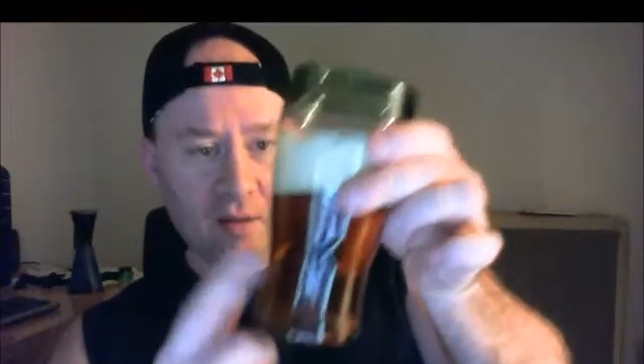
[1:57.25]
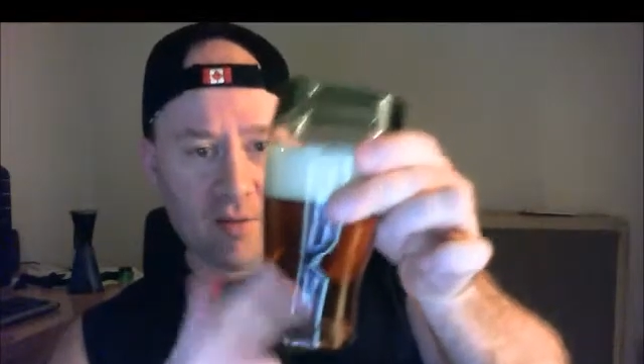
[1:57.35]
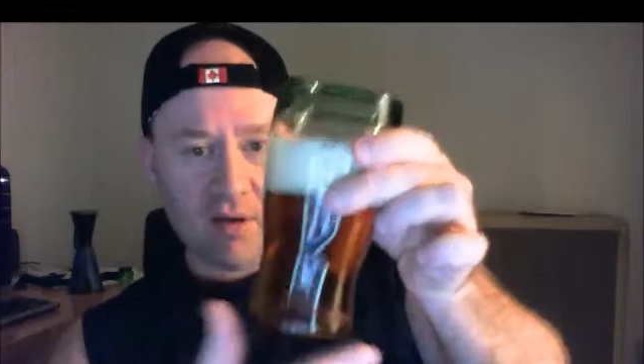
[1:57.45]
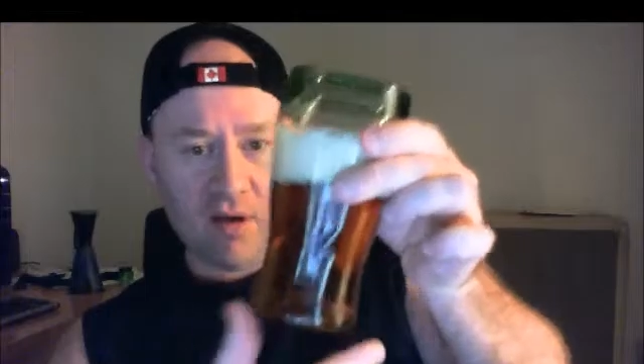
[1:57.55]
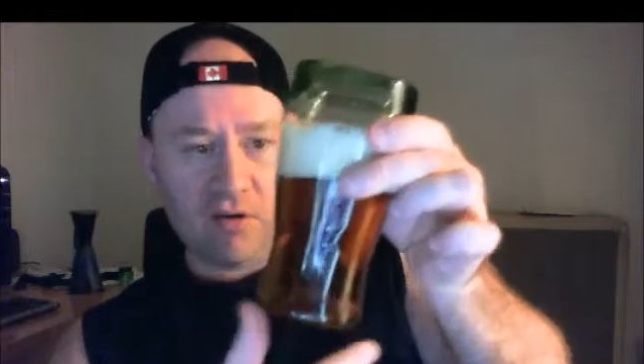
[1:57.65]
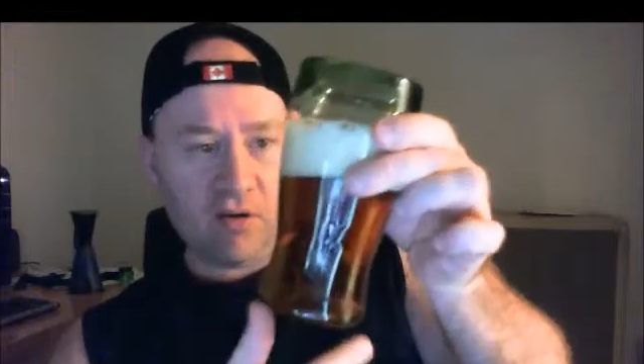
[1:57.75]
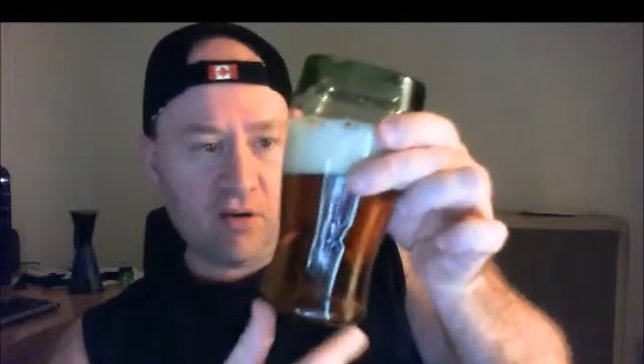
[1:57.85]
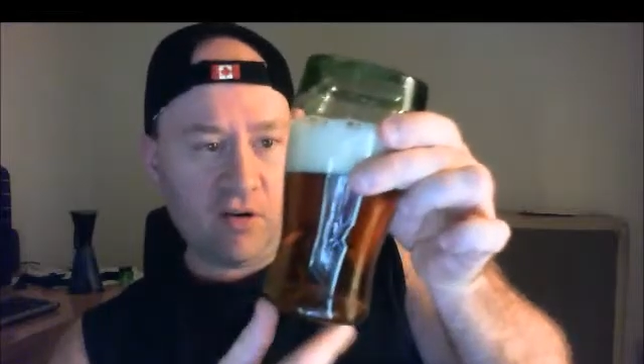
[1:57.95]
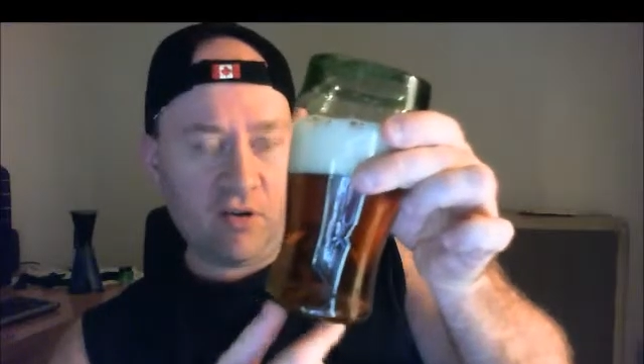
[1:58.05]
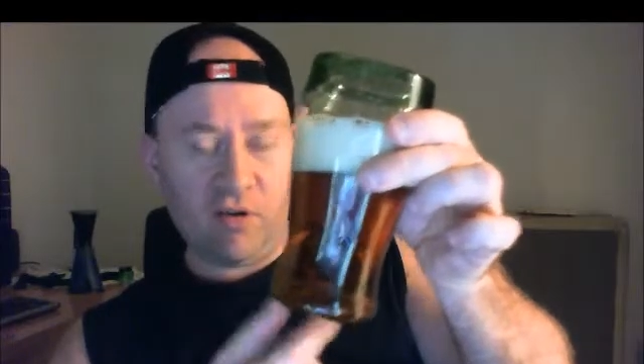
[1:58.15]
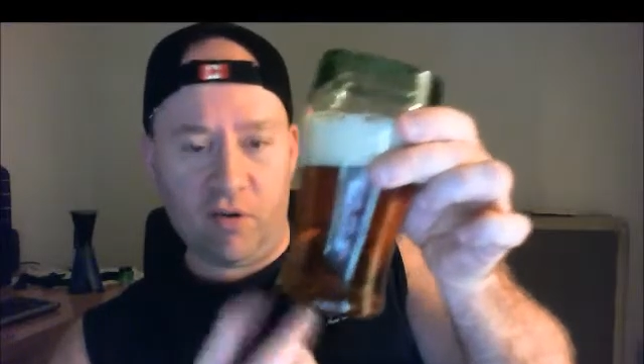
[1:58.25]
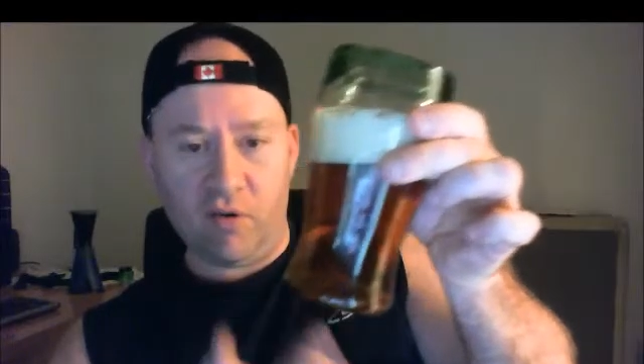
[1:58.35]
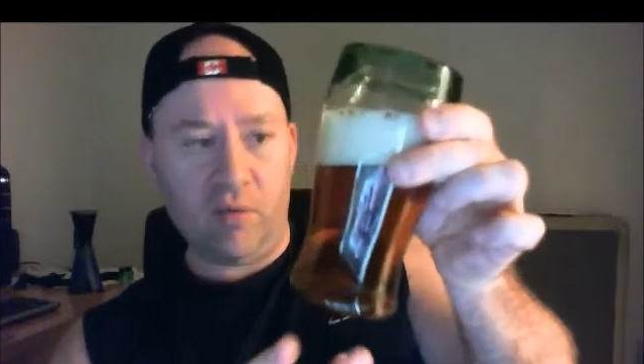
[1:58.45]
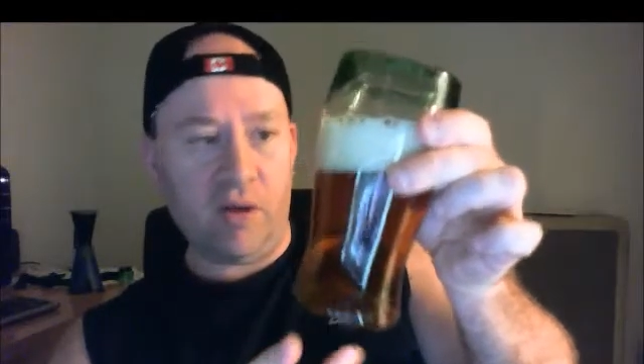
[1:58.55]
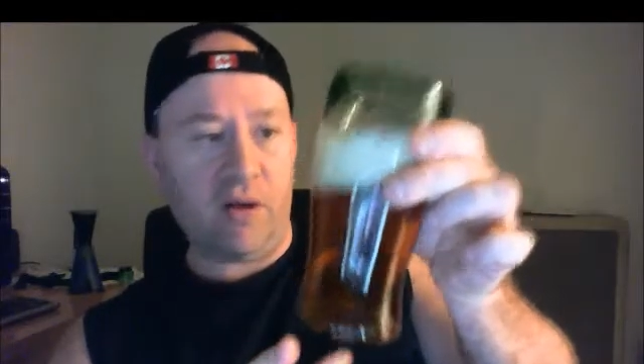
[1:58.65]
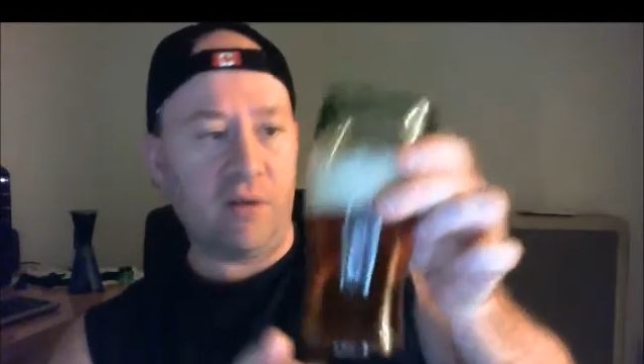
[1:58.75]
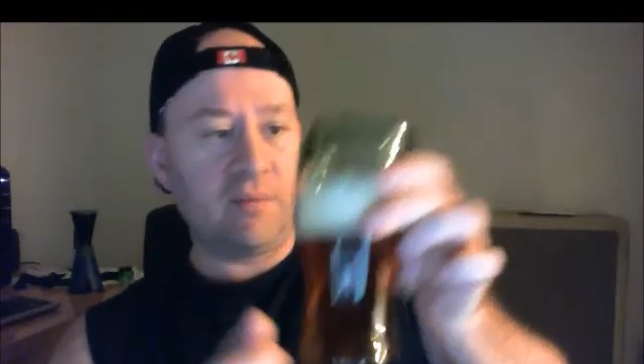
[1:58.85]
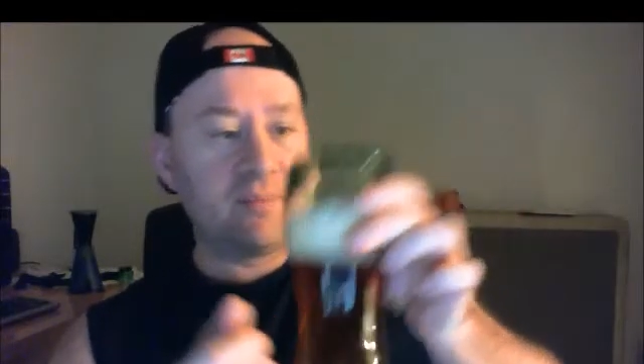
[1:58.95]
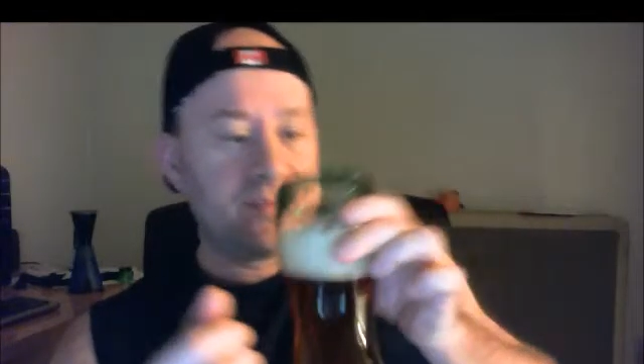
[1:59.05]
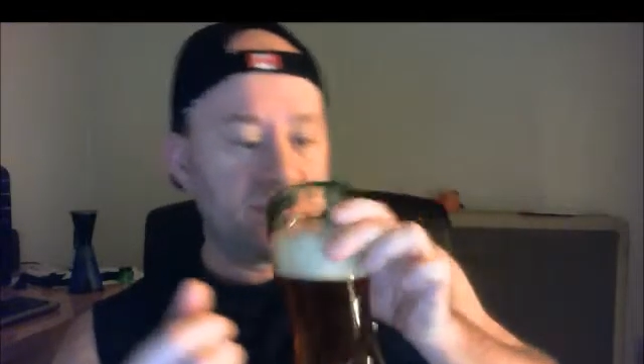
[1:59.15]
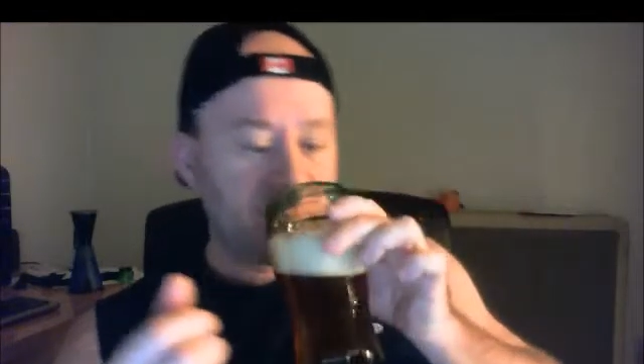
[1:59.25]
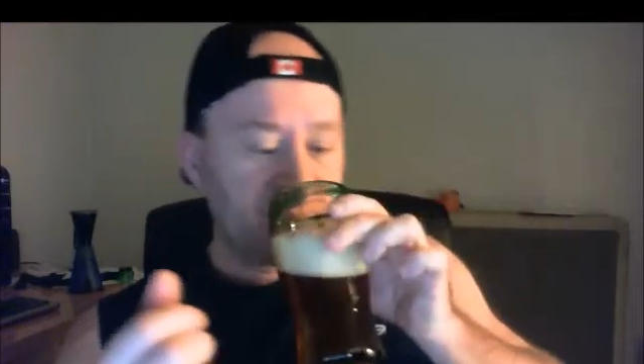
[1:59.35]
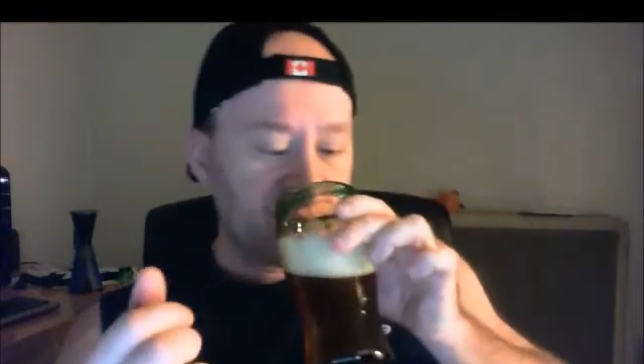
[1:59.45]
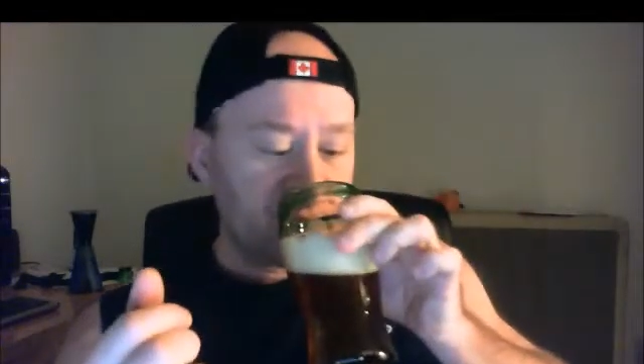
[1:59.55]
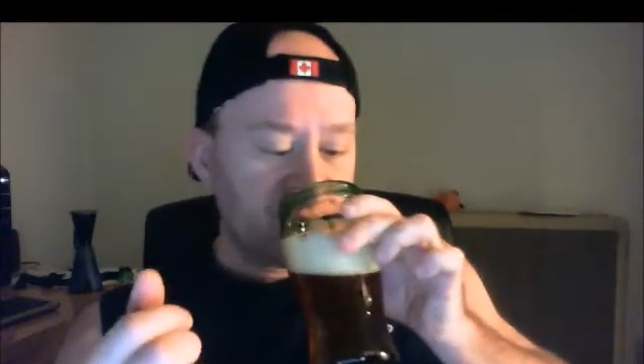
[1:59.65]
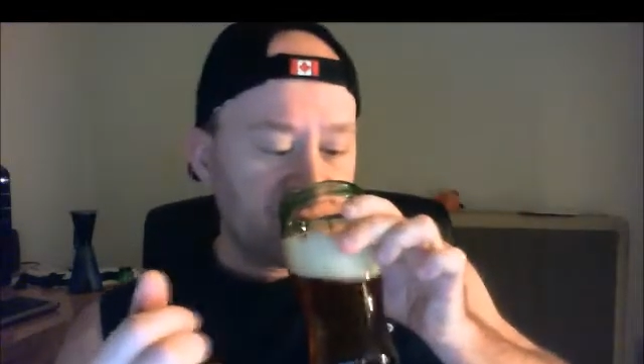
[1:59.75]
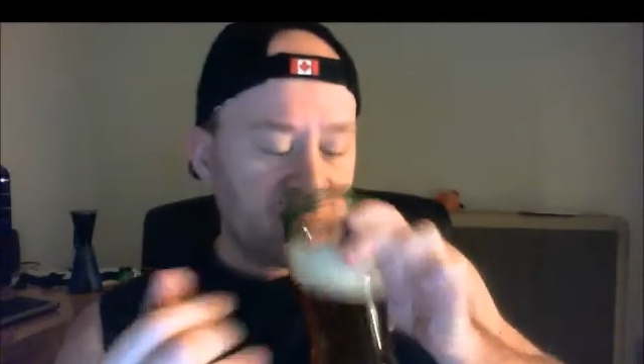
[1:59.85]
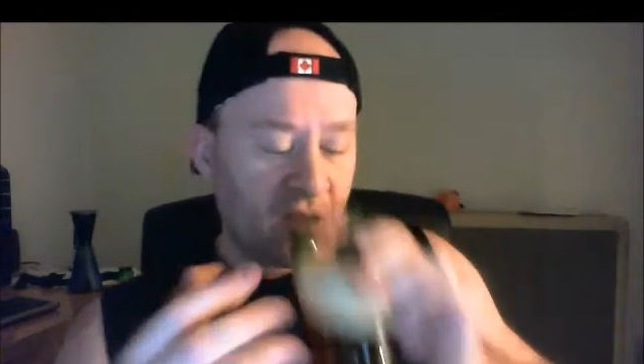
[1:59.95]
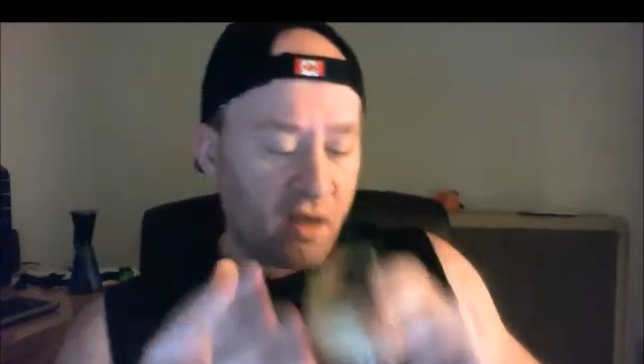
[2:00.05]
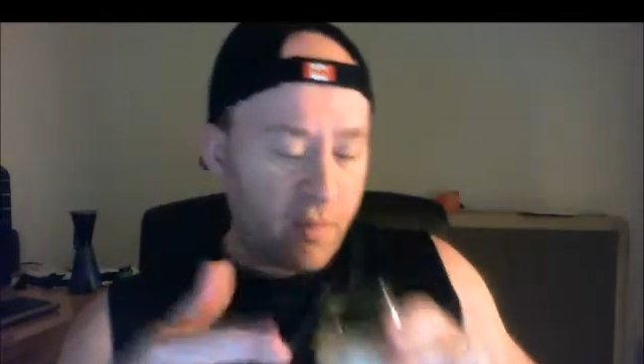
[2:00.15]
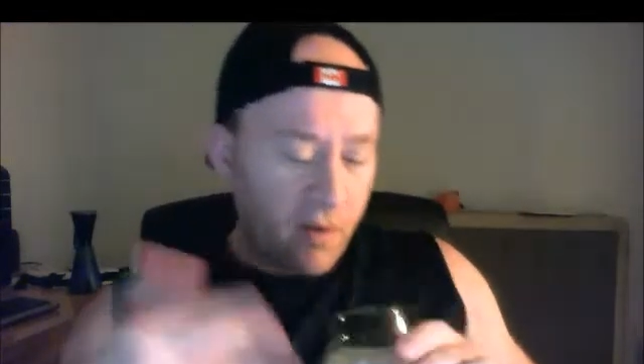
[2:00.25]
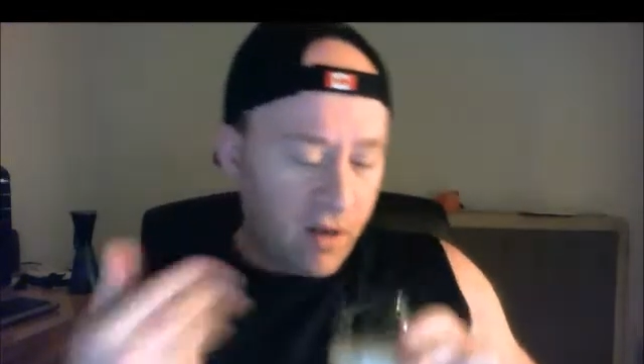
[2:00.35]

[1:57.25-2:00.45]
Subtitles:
bit lighter in color than a normal ale. I smell that.